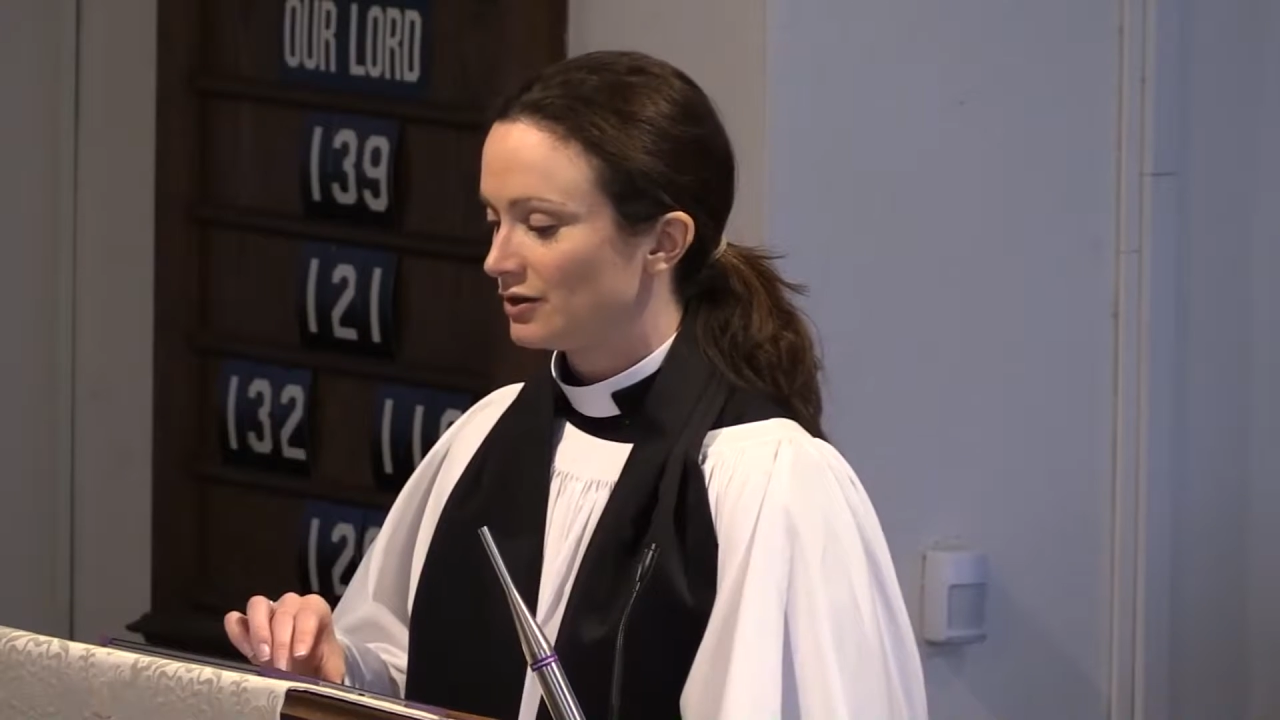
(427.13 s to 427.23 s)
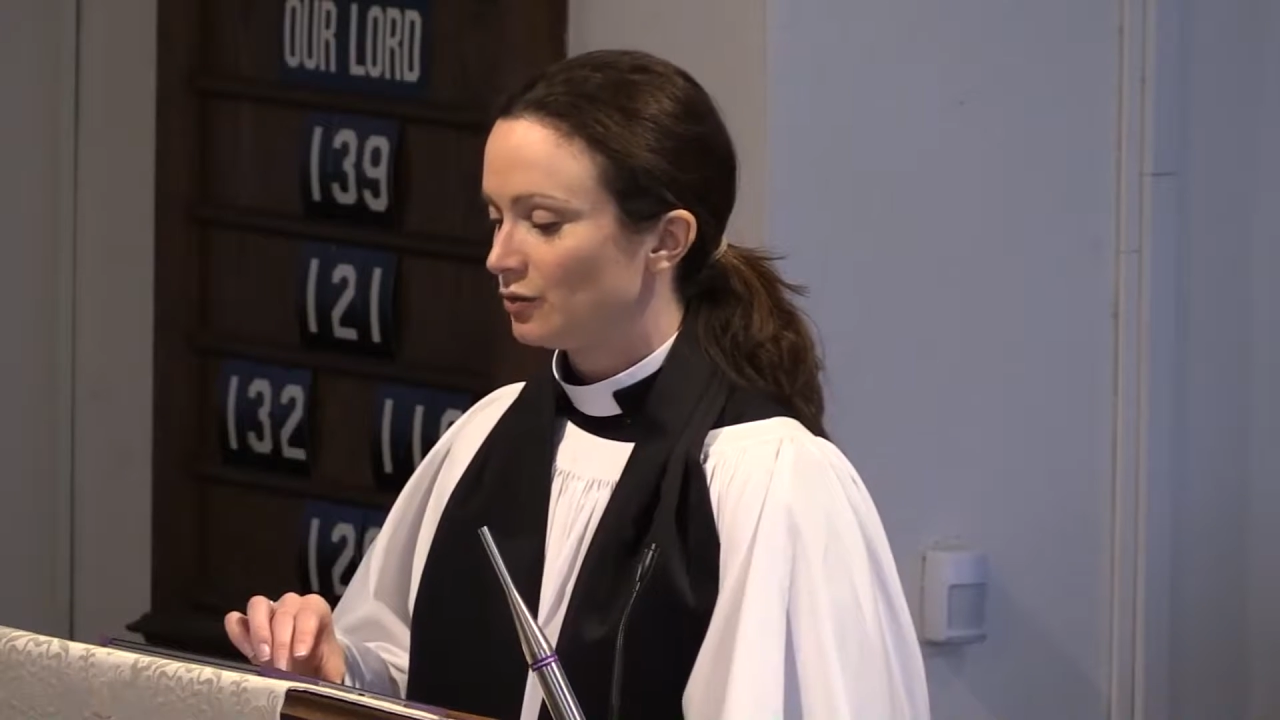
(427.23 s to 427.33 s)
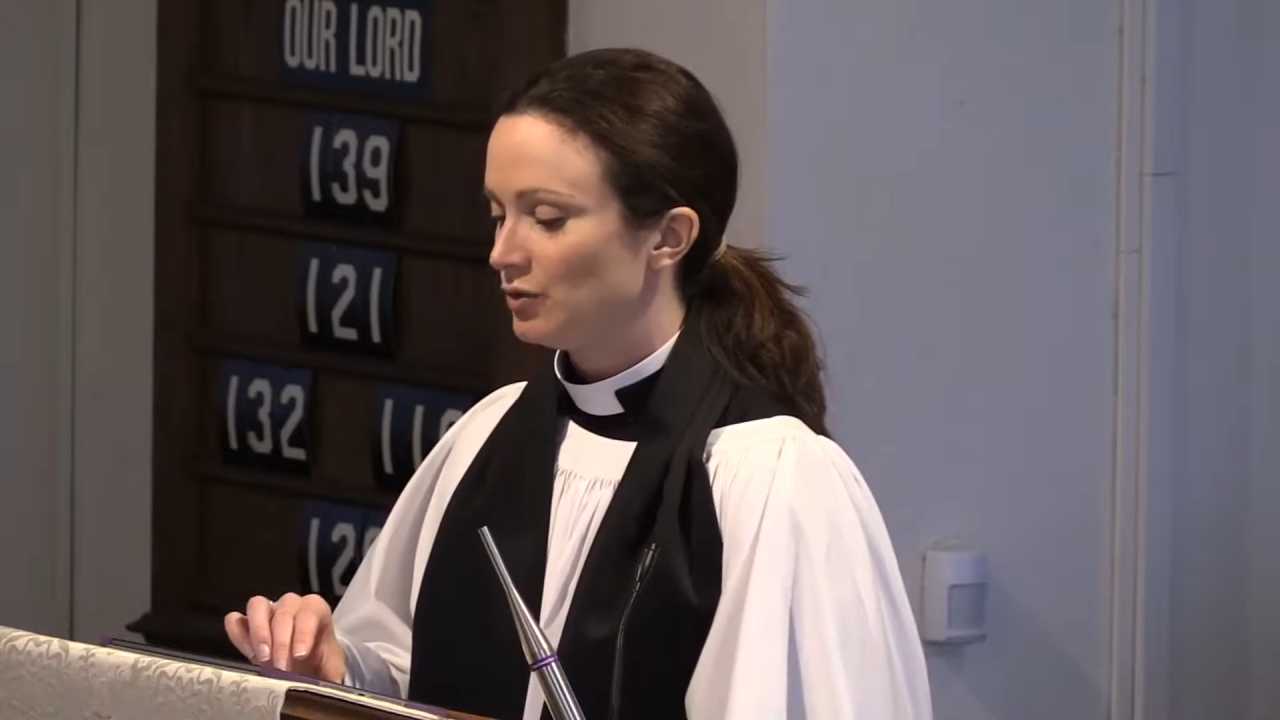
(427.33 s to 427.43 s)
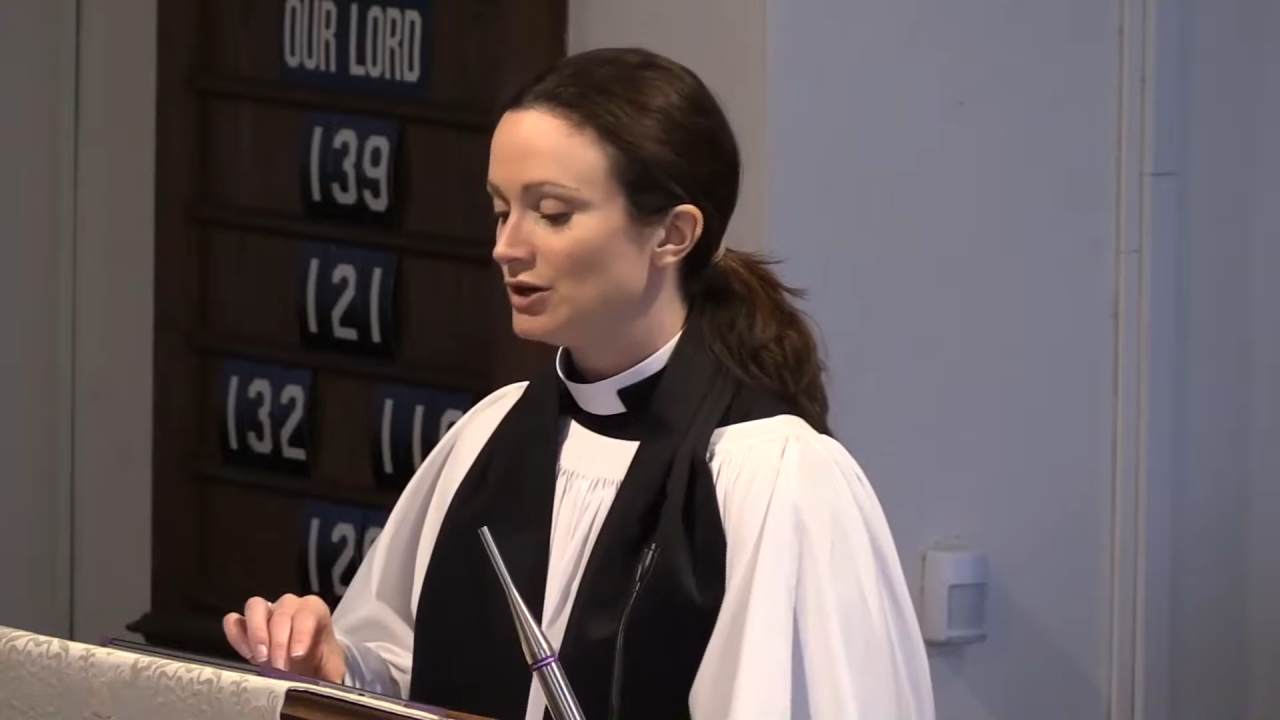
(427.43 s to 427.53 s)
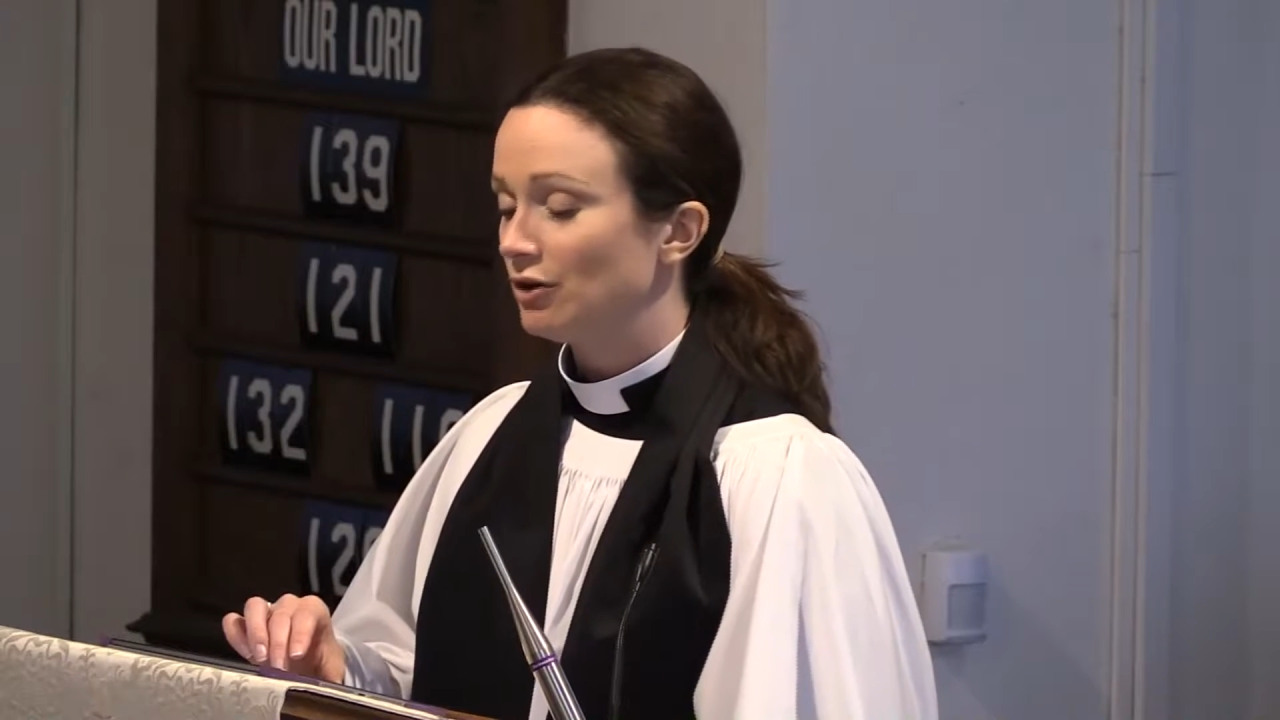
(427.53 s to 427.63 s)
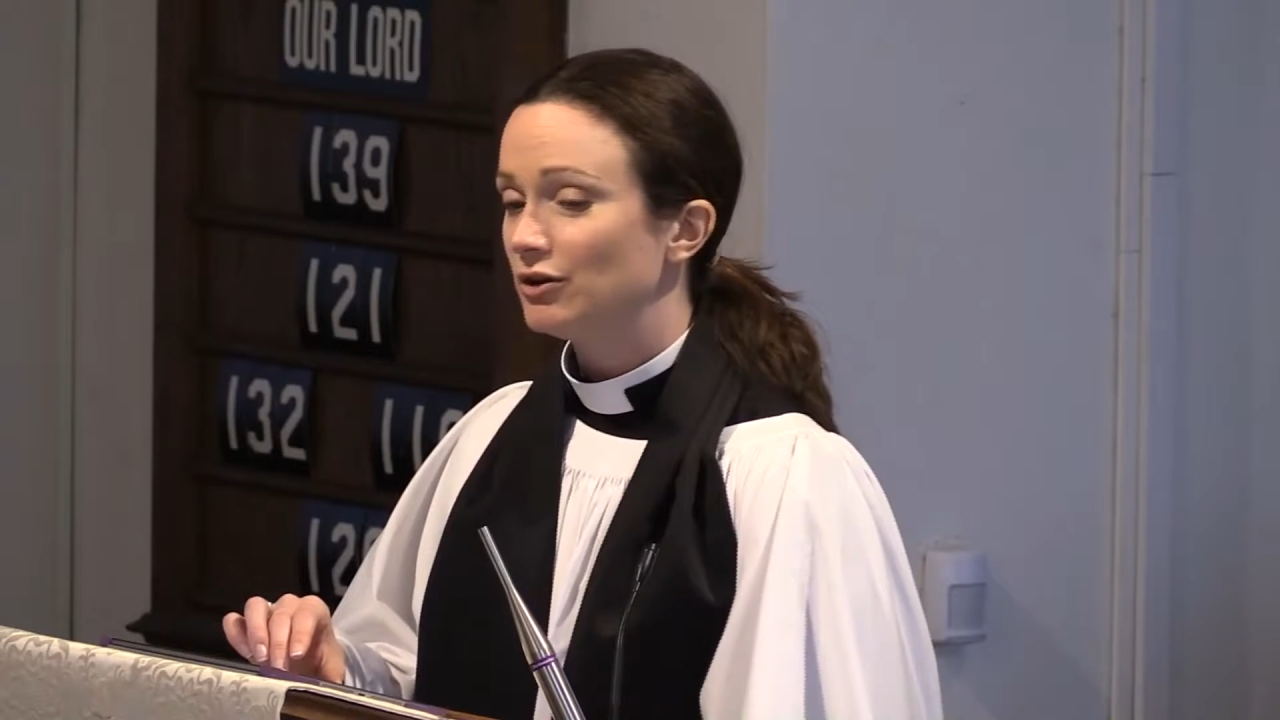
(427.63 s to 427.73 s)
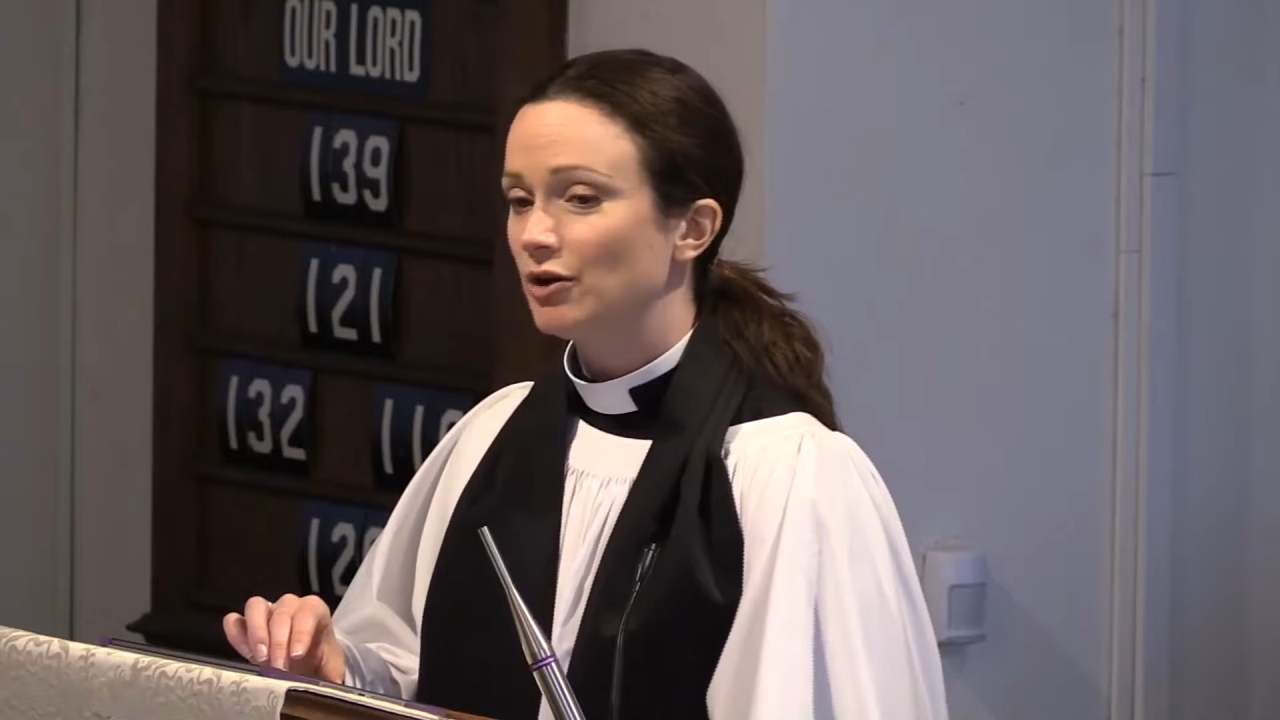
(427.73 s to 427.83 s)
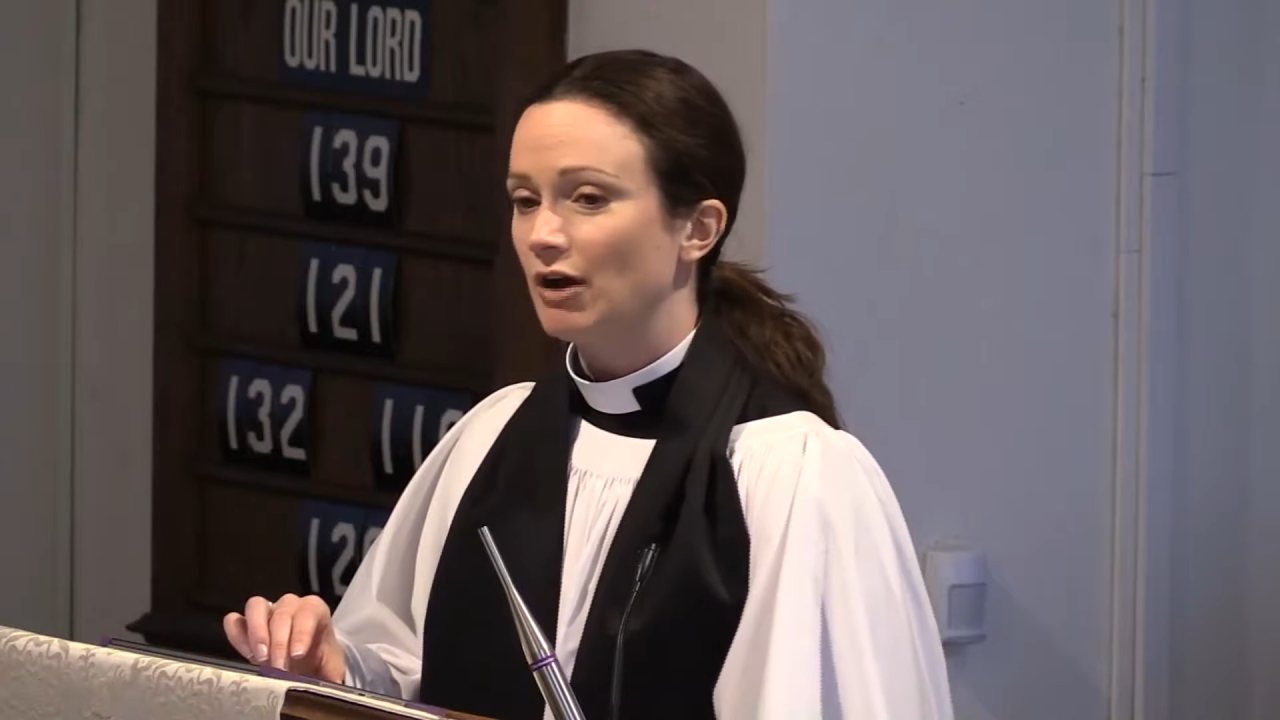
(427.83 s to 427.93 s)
We don't know